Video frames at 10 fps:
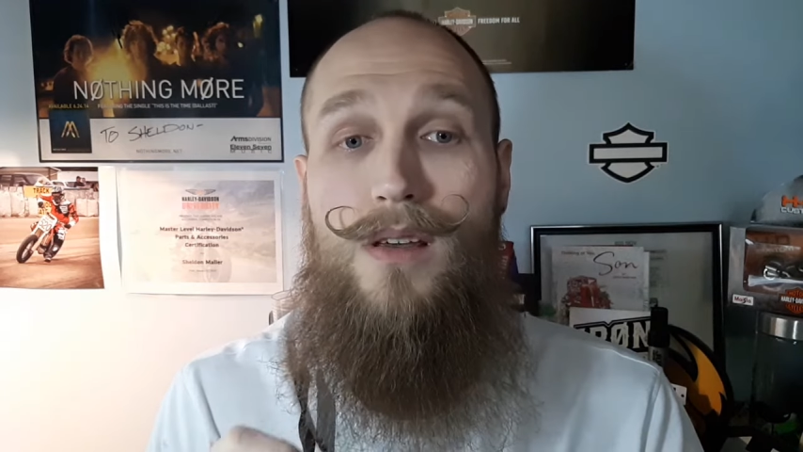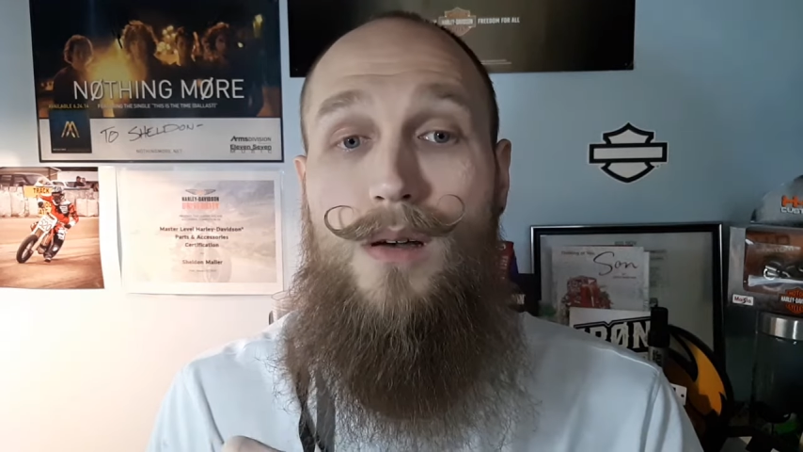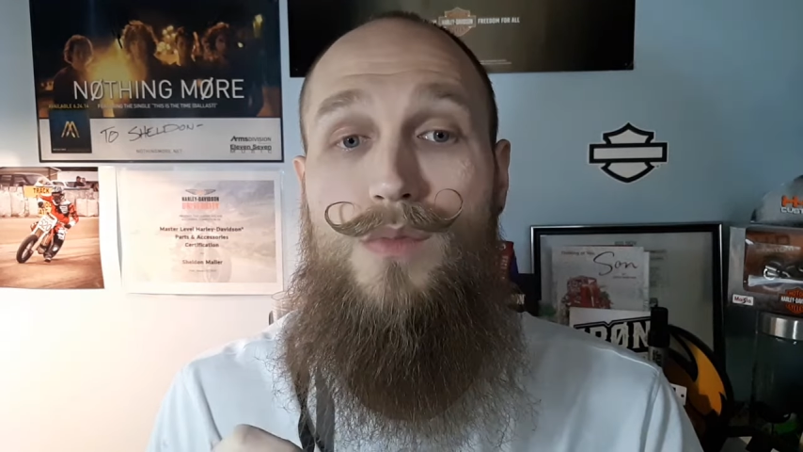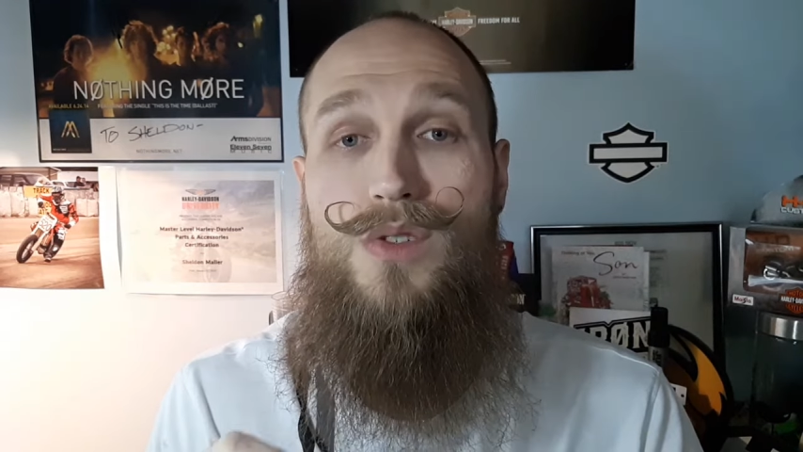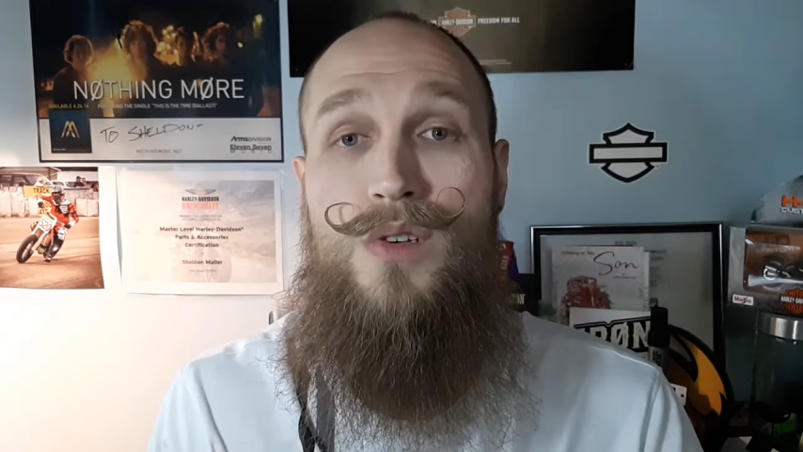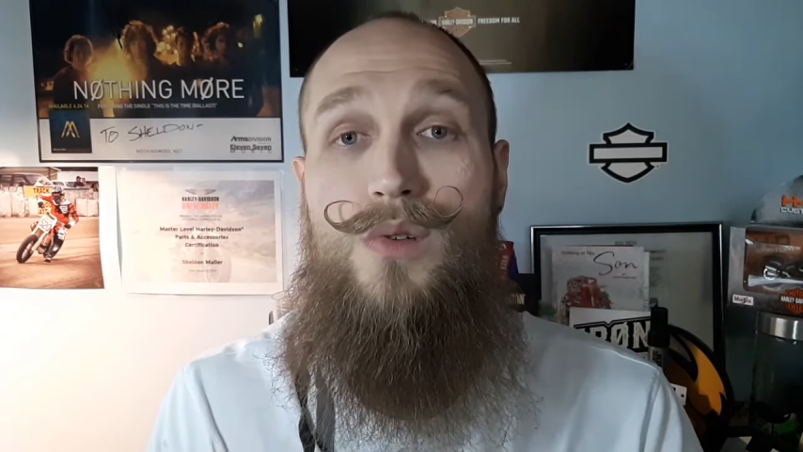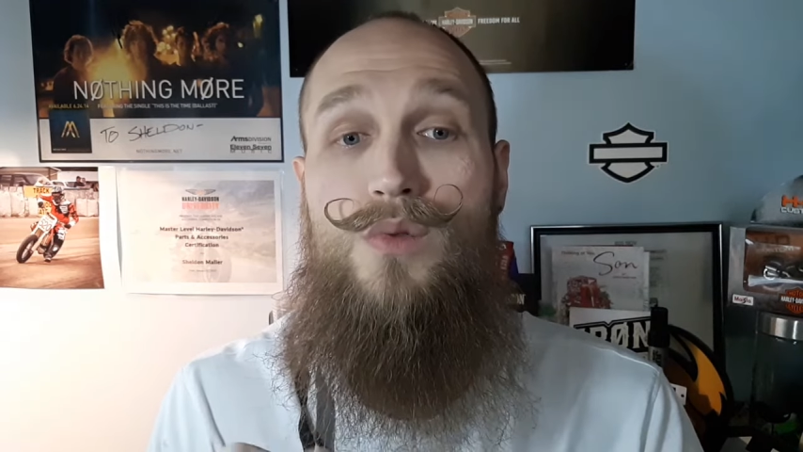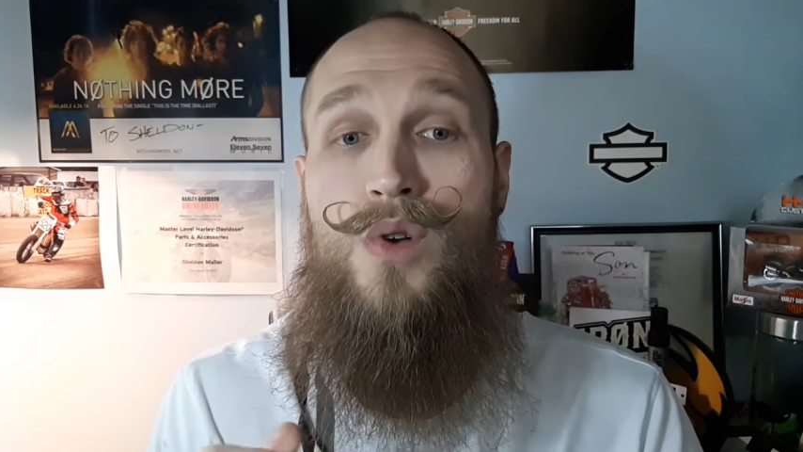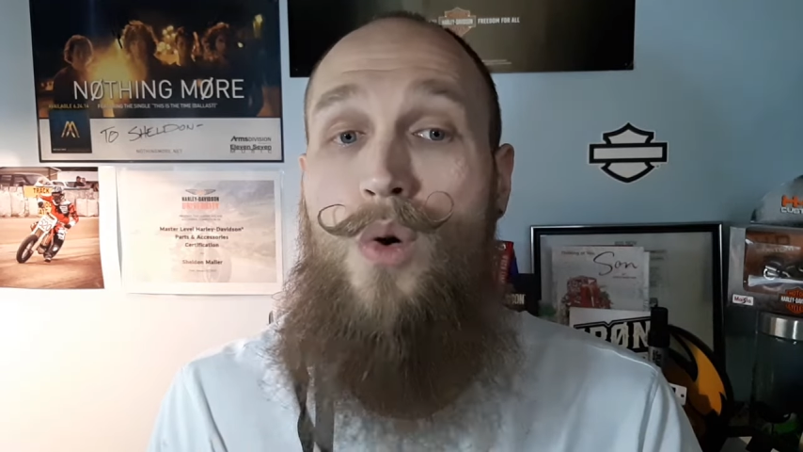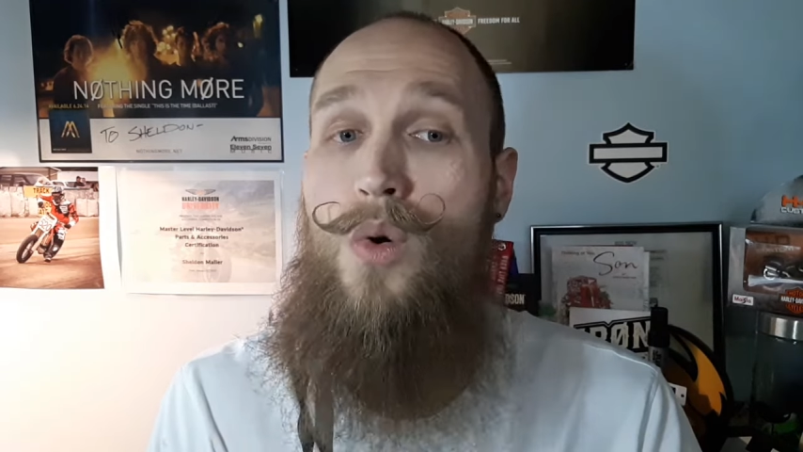comes
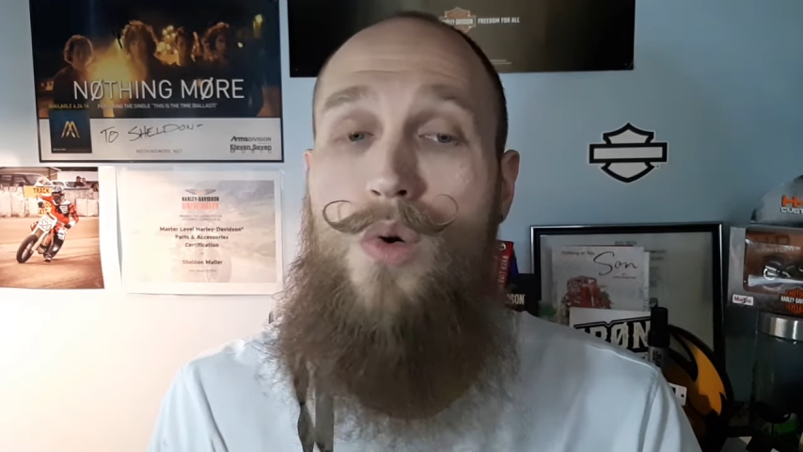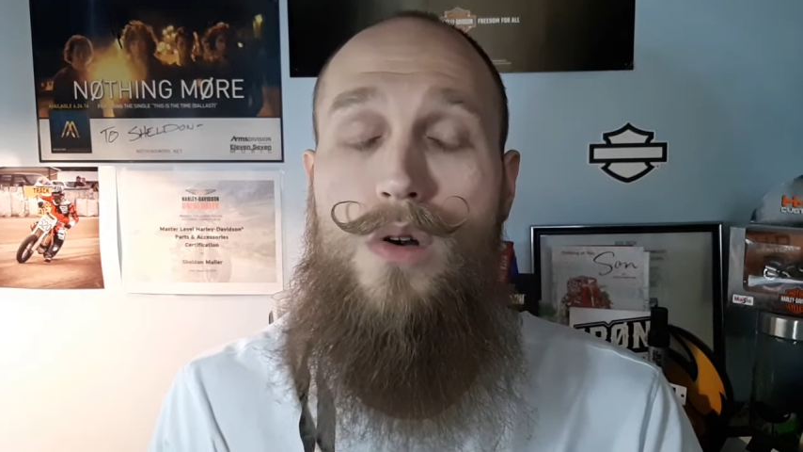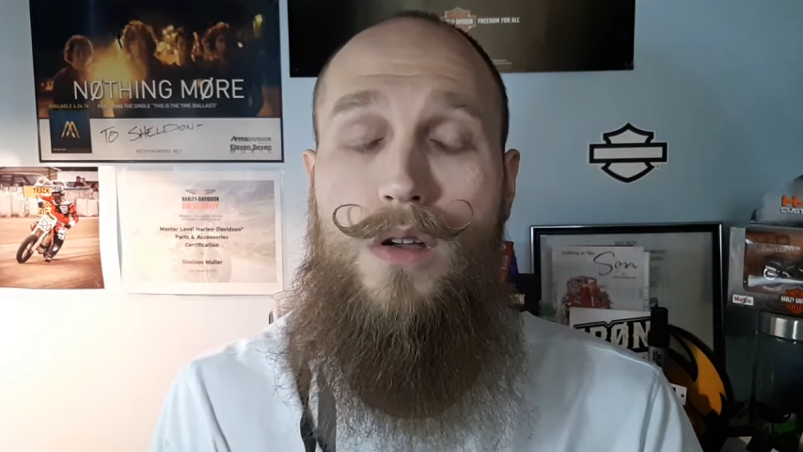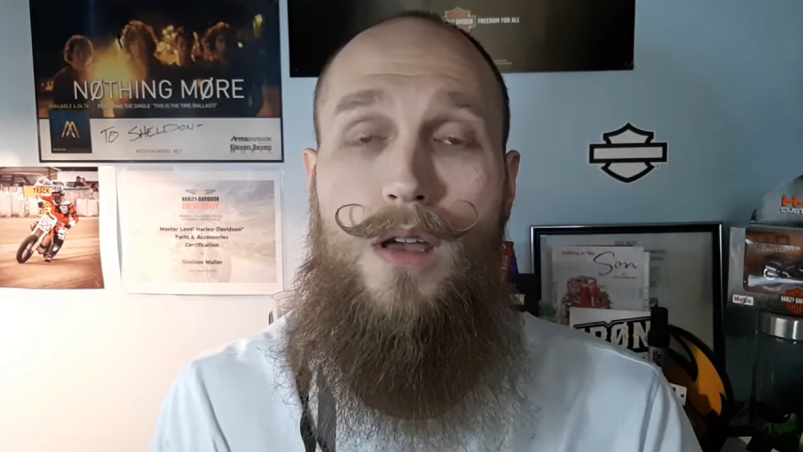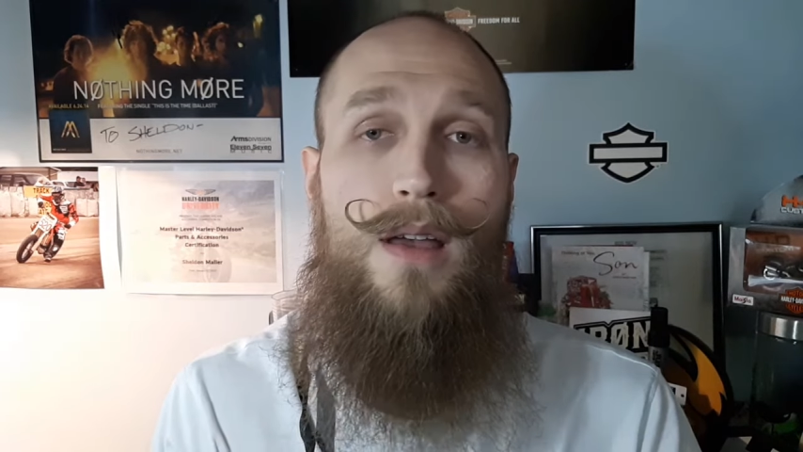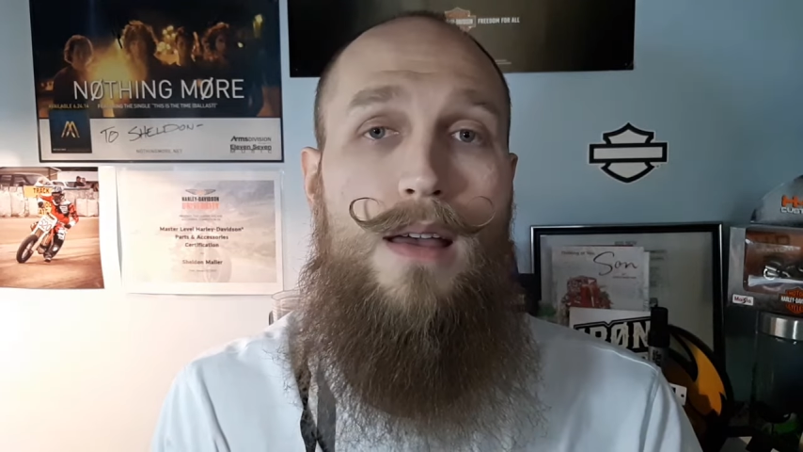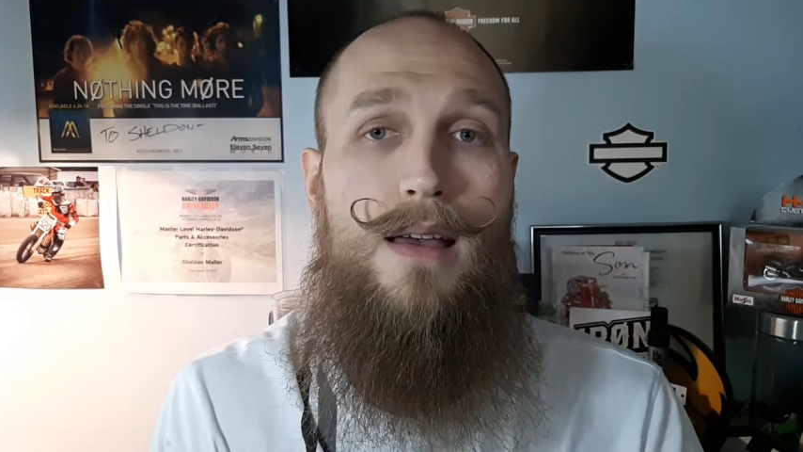to torque.